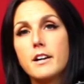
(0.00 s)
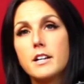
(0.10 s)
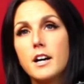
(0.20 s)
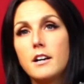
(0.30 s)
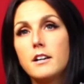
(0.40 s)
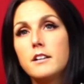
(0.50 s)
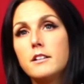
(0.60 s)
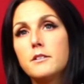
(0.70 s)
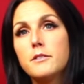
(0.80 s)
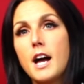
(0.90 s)
All
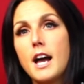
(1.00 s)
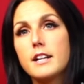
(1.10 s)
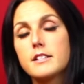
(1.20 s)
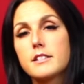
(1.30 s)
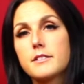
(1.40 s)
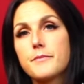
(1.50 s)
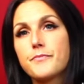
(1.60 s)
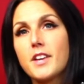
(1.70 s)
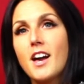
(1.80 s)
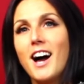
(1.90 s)
right.
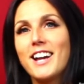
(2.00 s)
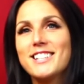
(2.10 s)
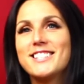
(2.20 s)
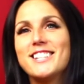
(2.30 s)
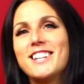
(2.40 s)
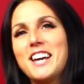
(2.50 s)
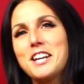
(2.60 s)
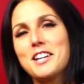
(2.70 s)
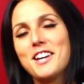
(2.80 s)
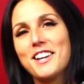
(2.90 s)
I can see like
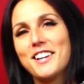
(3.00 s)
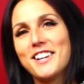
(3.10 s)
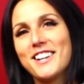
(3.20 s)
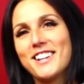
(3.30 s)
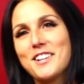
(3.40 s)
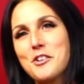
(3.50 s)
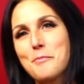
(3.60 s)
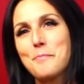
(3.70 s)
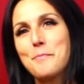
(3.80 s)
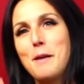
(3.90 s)

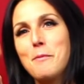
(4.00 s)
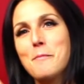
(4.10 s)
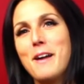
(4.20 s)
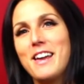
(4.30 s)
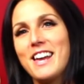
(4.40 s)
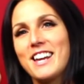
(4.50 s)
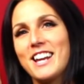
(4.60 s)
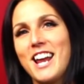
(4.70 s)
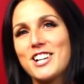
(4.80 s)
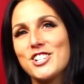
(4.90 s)
people making
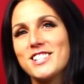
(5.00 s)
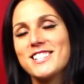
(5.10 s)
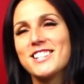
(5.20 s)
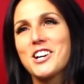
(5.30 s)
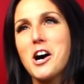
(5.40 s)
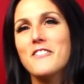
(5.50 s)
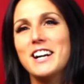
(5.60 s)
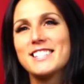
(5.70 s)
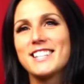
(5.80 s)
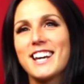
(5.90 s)
connections in the
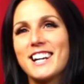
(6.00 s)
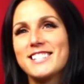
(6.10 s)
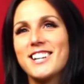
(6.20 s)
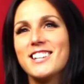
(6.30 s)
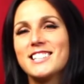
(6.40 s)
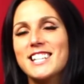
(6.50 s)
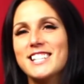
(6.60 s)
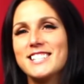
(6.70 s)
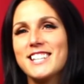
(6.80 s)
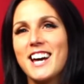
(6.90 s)
comments. Like I saw Lee
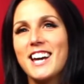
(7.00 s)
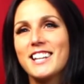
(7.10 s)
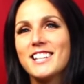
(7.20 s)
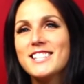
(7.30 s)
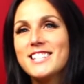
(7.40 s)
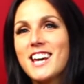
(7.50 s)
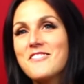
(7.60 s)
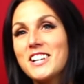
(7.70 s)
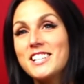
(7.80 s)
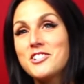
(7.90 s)
say, Lindsay, I
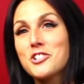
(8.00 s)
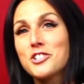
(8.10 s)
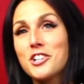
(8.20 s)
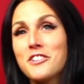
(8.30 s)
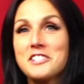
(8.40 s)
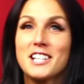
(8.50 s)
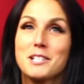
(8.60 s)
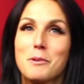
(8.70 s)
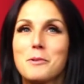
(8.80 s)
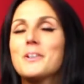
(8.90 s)
might need your services.
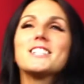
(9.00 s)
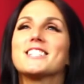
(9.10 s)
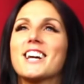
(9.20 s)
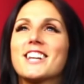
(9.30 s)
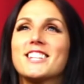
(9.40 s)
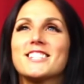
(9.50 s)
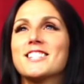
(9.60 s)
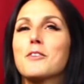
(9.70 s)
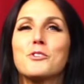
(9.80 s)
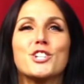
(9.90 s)
Well, it's like
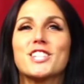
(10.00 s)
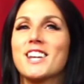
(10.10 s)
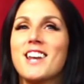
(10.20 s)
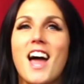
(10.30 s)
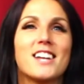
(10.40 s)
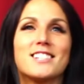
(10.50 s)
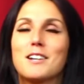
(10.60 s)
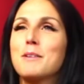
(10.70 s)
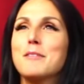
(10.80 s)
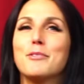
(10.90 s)
we're just connecting
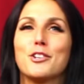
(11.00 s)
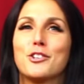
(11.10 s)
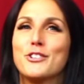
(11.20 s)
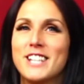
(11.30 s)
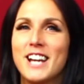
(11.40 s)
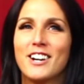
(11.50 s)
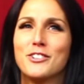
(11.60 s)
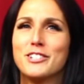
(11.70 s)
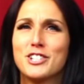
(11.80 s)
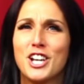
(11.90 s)
people through tarot
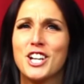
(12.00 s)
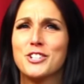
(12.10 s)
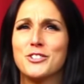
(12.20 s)
and tunes.